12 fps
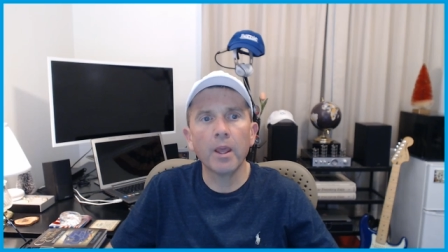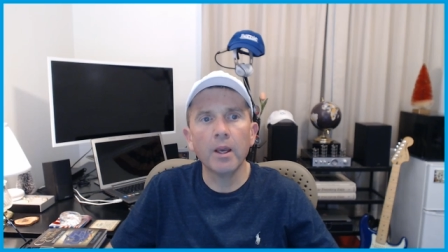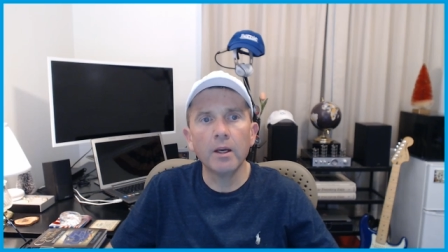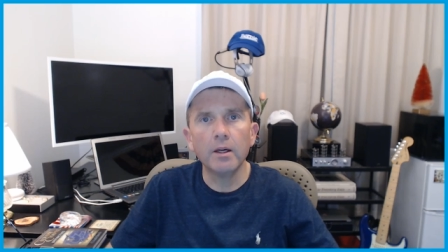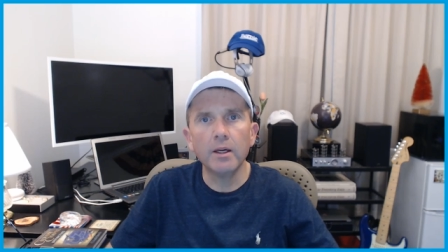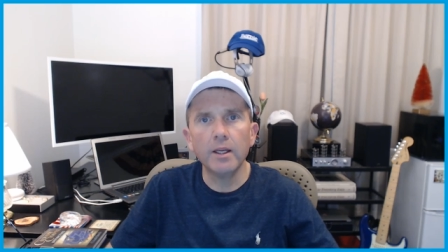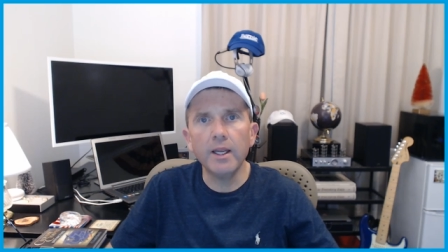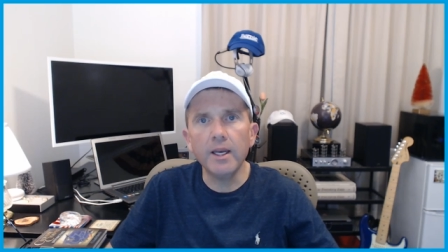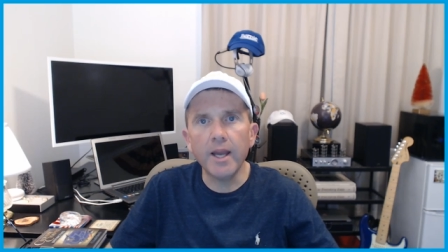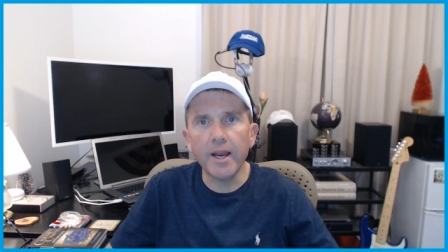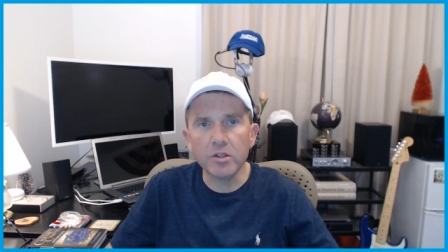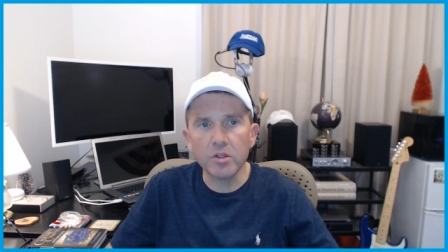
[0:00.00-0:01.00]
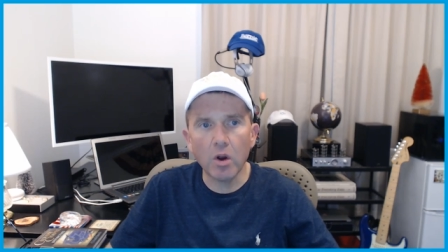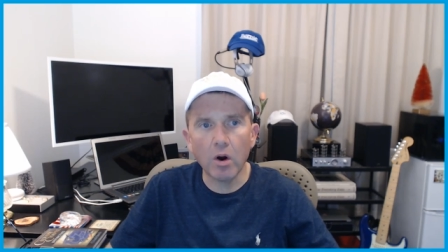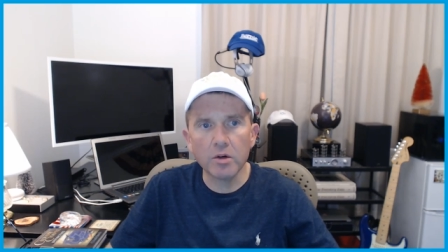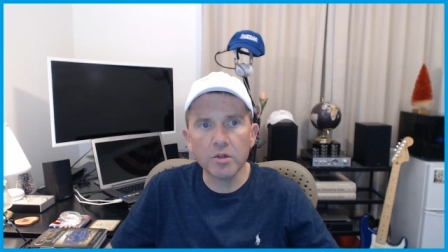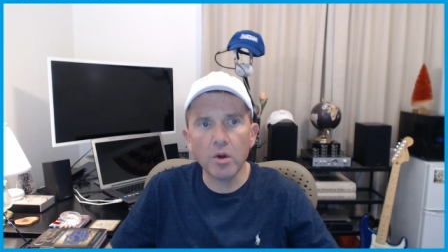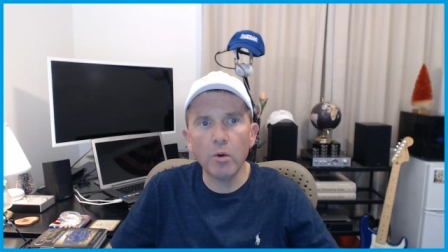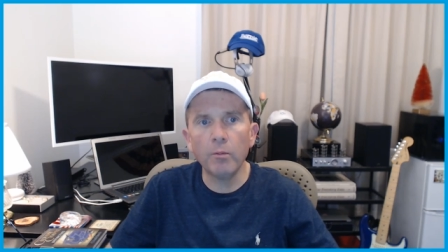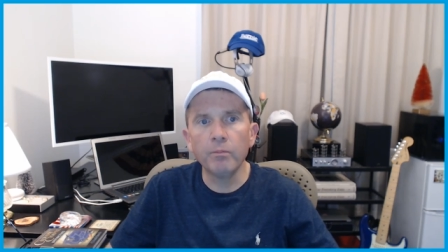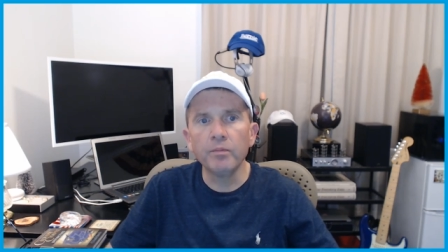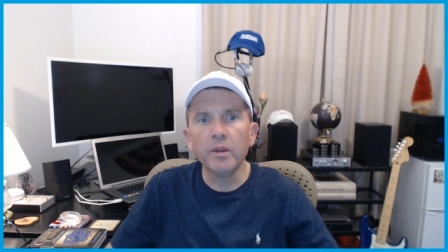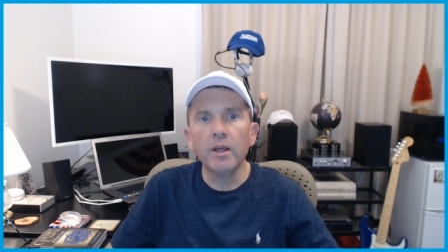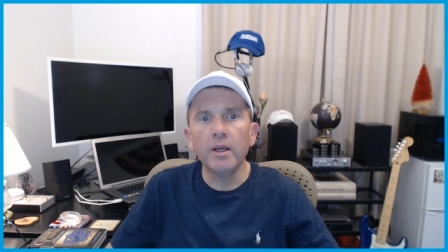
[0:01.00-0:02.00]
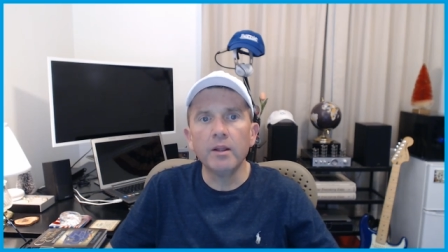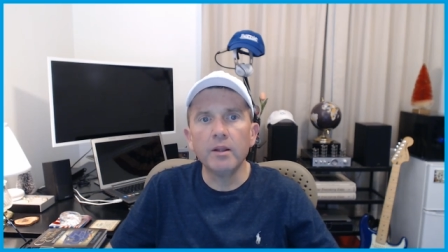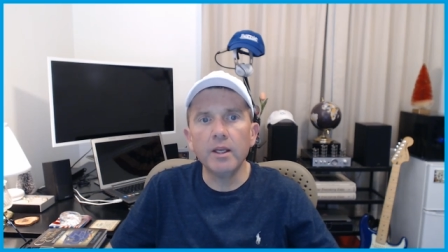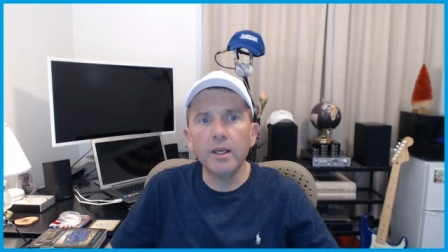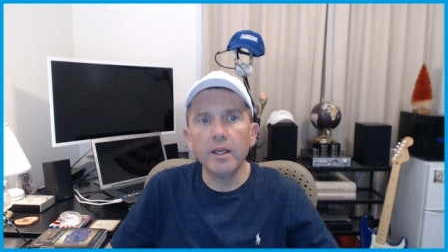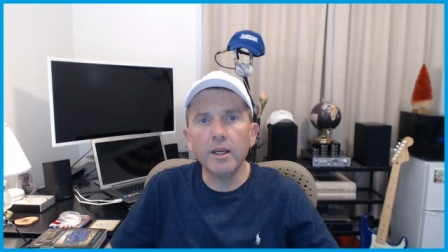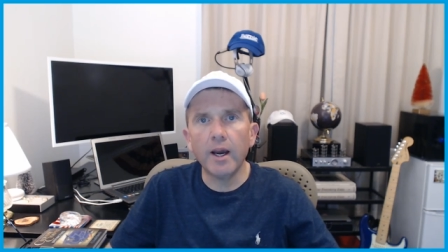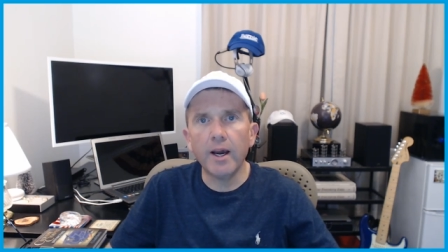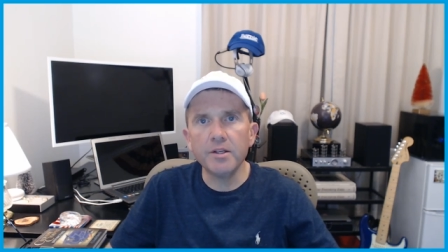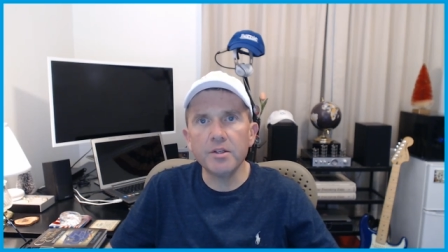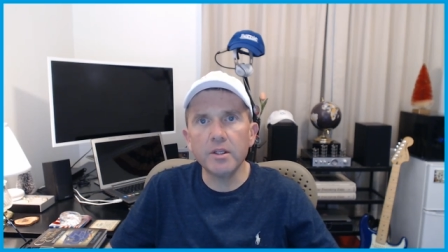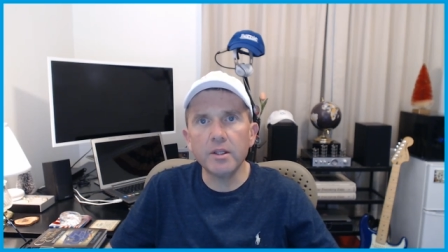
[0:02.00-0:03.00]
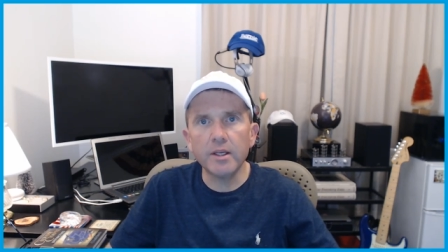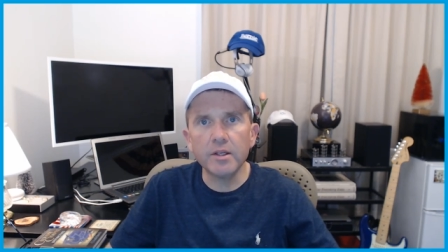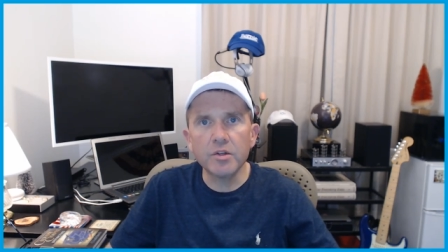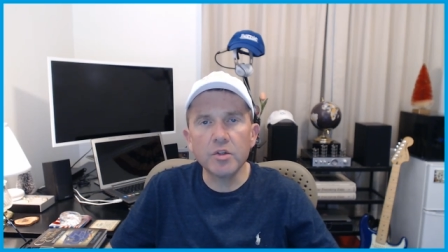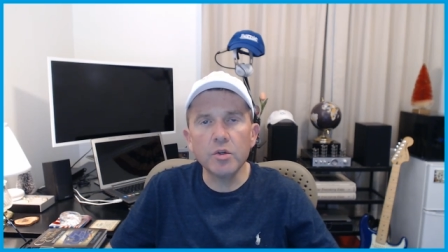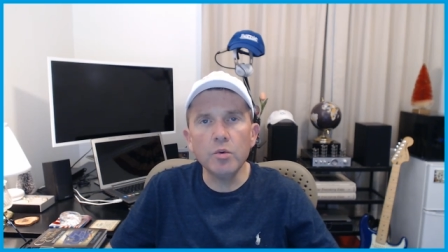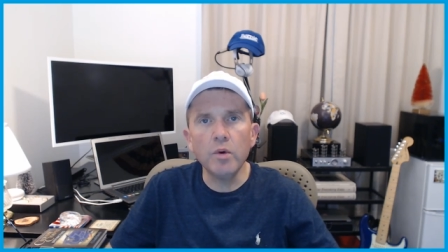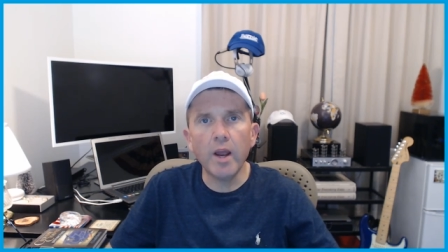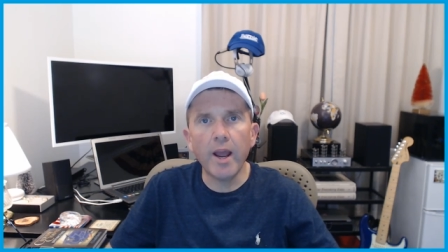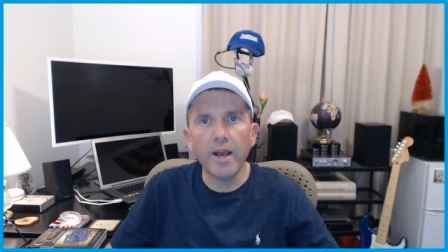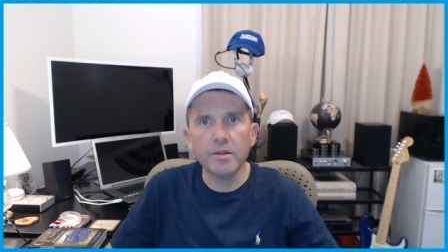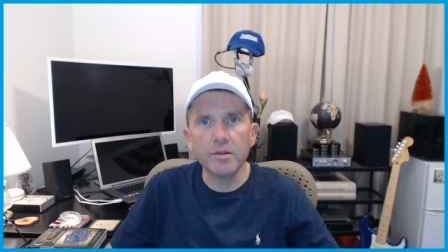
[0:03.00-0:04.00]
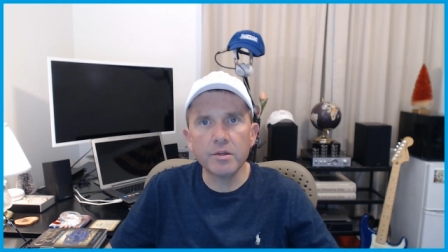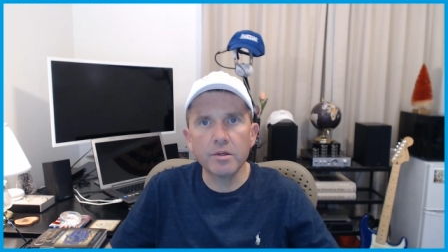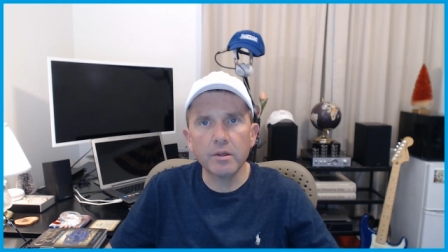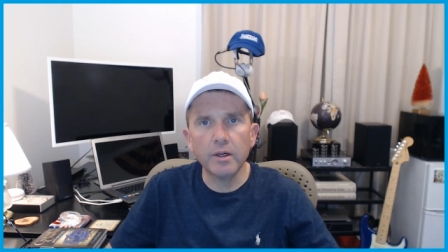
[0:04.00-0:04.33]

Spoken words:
E-NASCAR. So I said that as soon as,